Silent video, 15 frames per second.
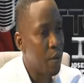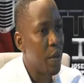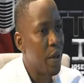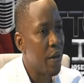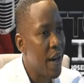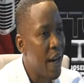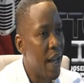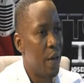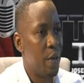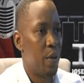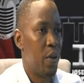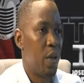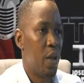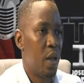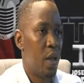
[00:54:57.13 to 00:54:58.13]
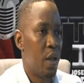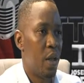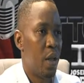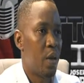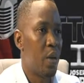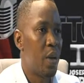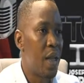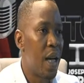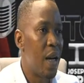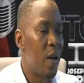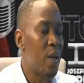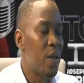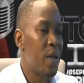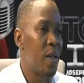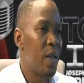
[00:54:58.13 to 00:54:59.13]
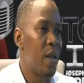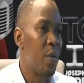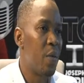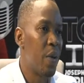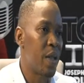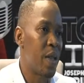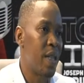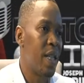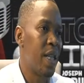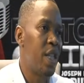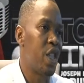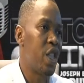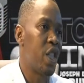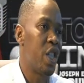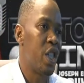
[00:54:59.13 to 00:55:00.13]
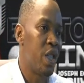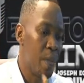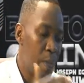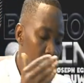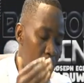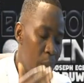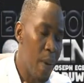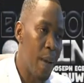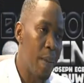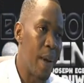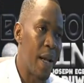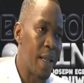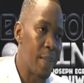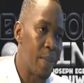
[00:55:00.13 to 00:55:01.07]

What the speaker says: we rely on to tell us what stage the problem has